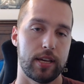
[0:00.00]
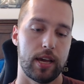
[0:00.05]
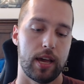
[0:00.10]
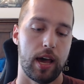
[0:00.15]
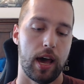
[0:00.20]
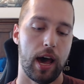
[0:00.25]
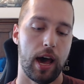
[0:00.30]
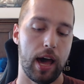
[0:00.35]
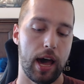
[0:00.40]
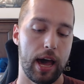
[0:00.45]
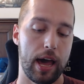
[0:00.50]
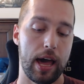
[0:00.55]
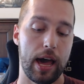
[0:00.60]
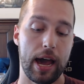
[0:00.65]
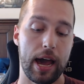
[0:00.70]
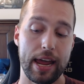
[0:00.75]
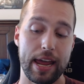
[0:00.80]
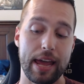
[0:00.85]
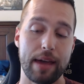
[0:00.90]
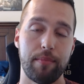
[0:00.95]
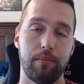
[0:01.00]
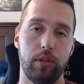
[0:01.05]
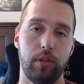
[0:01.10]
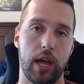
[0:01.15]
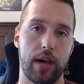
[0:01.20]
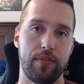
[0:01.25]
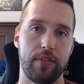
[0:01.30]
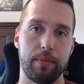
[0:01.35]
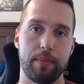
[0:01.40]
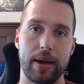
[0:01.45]
am
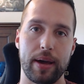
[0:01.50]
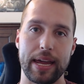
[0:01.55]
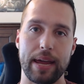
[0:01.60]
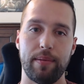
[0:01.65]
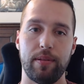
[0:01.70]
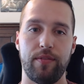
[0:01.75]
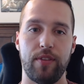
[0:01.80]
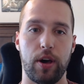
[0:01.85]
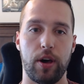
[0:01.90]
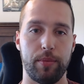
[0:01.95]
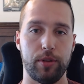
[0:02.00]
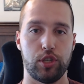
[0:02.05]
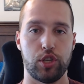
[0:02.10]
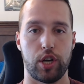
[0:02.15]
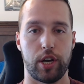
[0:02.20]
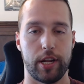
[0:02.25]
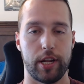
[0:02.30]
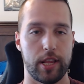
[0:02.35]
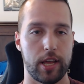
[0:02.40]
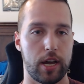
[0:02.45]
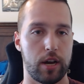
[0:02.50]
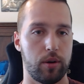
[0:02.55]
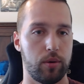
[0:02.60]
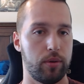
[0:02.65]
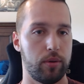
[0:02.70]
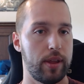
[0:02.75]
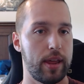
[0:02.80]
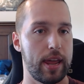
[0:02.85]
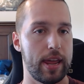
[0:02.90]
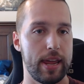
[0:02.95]
loving my game development journey though.
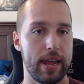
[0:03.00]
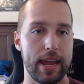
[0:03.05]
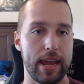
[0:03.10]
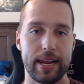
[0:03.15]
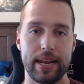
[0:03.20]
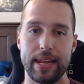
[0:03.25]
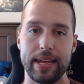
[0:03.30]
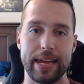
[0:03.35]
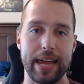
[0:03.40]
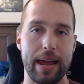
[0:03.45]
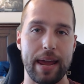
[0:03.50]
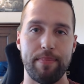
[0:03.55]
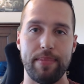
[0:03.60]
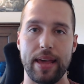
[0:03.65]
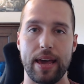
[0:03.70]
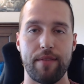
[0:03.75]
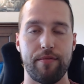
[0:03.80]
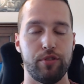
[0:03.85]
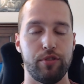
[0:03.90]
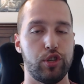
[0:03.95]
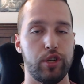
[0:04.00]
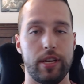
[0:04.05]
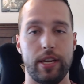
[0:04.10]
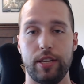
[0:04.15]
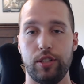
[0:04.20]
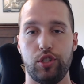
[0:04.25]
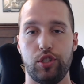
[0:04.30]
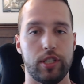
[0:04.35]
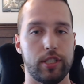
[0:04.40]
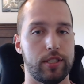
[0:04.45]
Indie game dev
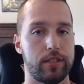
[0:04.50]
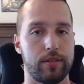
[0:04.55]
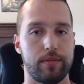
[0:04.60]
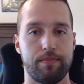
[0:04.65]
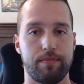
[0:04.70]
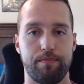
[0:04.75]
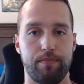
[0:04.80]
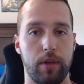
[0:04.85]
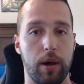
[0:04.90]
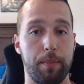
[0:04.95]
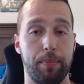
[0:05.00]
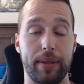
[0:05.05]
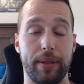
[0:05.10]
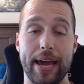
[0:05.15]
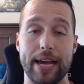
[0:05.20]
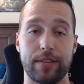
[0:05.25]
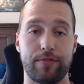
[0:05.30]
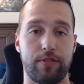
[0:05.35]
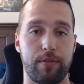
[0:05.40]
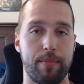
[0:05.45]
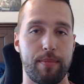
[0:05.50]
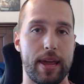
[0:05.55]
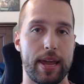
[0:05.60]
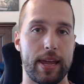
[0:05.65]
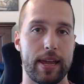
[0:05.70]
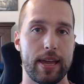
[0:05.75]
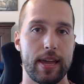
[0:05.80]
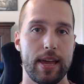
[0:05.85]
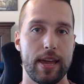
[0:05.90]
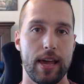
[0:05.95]
is just a blast for me.
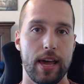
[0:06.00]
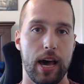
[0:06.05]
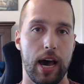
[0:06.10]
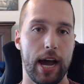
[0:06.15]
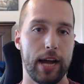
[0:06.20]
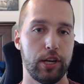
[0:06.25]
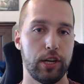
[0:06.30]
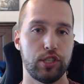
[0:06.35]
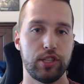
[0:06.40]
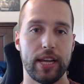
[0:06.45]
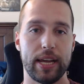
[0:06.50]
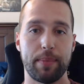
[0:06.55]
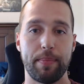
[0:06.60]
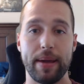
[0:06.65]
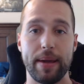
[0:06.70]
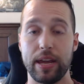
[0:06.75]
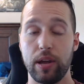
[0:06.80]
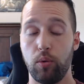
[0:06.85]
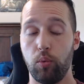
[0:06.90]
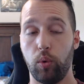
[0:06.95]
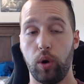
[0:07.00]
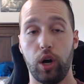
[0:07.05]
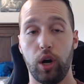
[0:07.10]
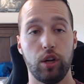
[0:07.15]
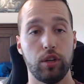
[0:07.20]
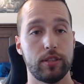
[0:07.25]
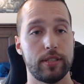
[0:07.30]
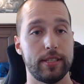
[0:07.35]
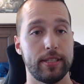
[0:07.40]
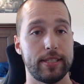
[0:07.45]
I just like making
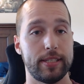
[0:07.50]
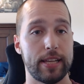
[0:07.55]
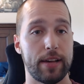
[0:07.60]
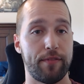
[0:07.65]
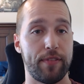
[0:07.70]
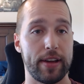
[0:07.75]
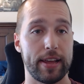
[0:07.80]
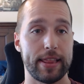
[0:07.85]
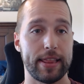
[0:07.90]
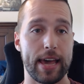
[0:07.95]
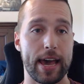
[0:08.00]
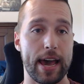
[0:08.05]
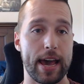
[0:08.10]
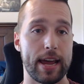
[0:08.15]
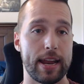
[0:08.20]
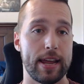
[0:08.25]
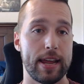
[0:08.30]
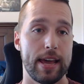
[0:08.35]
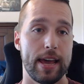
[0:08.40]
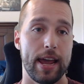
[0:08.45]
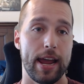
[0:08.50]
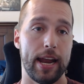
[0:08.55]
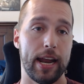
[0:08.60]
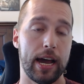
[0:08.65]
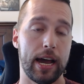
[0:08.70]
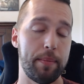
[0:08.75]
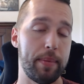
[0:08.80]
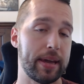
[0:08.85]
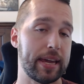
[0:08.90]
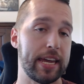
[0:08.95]
worlds and stuff like that. And
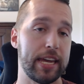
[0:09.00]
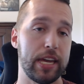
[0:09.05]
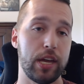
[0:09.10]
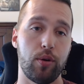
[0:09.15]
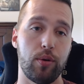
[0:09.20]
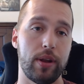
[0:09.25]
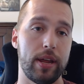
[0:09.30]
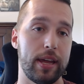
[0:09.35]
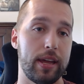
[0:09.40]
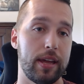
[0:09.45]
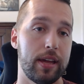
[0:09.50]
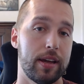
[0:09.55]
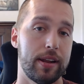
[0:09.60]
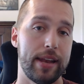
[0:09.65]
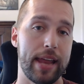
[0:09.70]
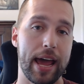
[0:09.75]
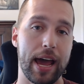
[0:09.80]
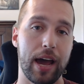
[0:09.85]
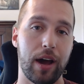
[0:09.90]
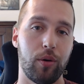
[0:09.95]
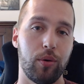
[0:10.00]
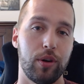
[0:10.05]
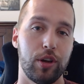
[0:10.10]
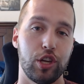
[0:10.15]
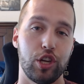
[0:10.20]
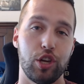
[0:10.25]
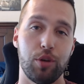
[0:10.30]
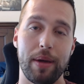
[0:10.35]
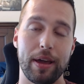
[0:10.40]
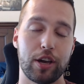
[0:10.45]
I'm making Unity. Now,
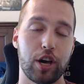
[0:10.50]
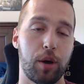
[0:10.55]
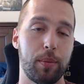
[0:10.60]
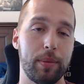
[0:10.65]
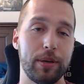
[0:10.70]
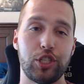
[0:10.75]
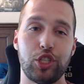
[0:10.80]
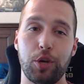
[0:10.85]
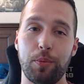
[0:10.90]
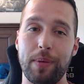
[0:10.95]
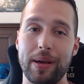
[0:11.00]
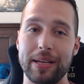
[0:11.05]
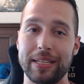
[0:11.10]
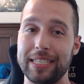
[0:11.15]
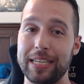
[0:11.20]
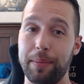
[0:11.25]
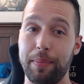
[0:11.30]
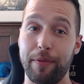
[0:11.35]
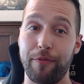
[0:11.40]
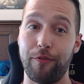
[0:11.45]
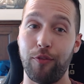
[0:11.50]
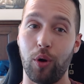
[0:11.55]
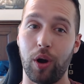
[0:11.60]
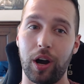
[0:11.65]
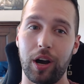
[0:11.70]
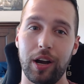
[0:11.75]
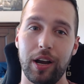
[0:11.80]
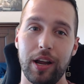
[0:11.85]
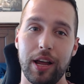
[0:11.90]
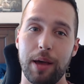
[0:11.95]
you may call me stupid, as I said
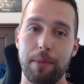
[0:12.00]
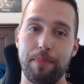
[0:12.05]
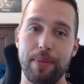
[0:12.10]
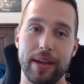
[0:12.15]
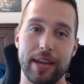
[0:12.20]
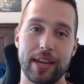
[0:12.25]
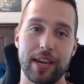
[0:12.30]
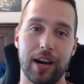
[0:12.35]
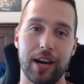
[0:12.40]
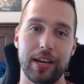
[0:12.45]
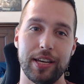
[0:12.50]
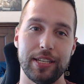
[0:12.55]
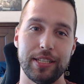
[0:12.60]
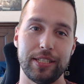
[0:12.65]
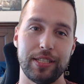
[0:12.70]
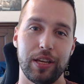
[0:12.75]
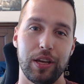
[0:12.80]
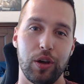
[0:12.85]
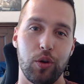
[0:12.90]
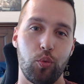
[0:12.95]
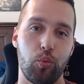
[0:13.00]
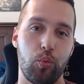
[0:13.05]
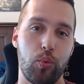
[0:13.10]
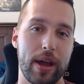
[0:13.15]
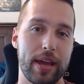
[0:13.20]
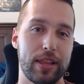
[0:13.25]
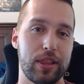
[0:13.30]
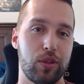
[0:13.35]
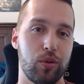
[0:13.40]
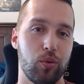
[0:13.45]
before, because
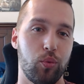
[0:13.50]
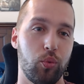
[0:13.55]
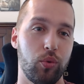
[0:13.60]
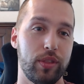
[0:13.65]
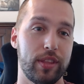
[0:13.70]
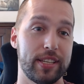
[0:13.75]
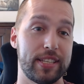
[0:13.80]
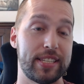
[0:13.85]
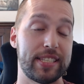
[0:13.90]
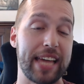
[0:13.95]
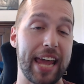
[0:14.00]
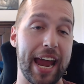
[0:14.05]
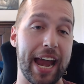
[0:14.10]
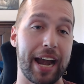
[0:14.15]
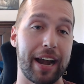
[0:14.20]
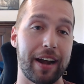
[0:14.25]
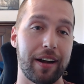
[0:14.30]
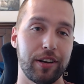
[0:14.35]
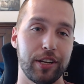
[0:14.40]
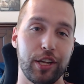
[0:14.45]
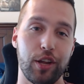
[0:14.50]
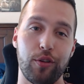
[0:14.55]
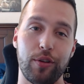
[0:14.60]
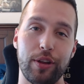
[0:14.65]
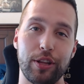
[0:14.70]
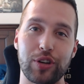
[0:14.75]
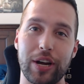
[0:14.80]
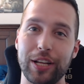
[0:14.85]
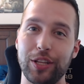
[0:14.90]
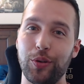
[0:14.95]
with the scare Unity
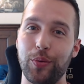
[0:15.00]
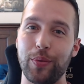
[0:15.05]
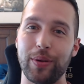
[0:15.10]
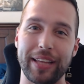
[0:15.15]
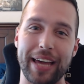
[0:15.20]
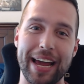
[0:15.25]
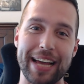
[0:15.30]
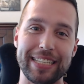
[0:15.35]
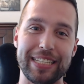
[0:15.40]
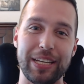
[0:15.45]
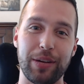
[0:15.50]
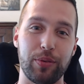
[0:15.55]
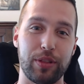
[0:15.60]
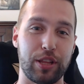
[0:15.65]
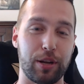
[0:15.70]
tried doing last year with their